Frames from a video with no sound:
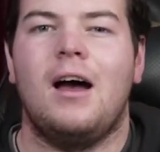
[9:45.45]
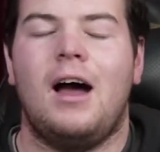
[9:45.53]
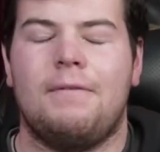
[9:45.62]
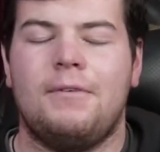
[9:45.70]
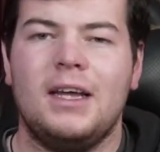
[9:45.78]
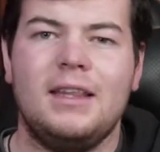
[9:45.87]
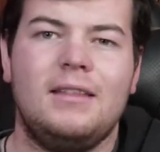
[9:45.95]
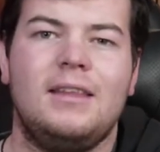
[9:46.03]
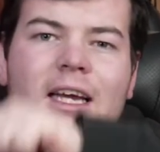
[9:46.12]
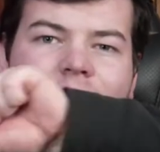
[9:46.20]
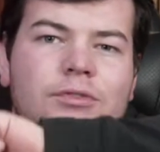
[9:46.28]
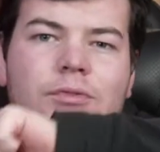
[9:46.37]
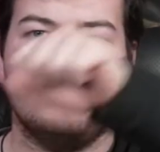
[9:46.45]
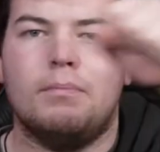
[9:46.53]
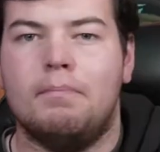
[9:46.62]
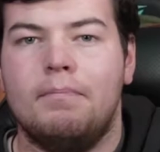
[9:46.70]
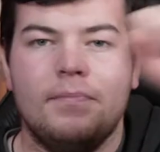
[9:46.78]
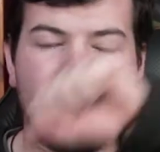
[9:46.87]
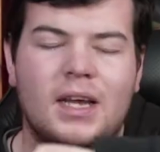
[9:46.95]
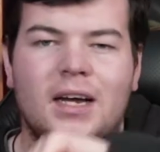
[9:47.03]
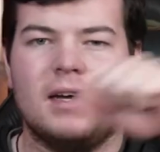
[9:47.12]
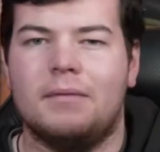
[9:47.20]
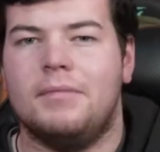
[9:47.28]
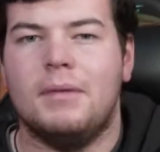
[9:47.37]
I find that the actual
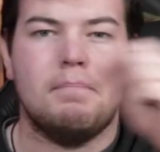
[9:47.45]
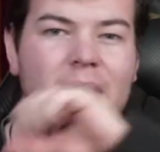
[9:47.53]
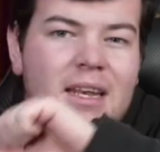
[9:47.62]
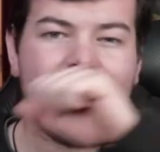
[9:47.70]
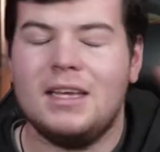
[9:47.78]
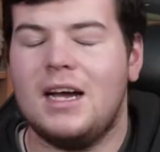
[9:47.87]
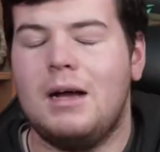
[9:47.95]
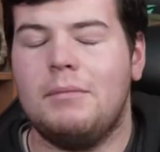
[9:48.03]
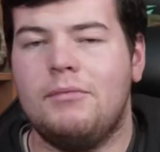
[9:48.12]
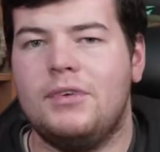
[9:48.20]
uh, the bendy arm of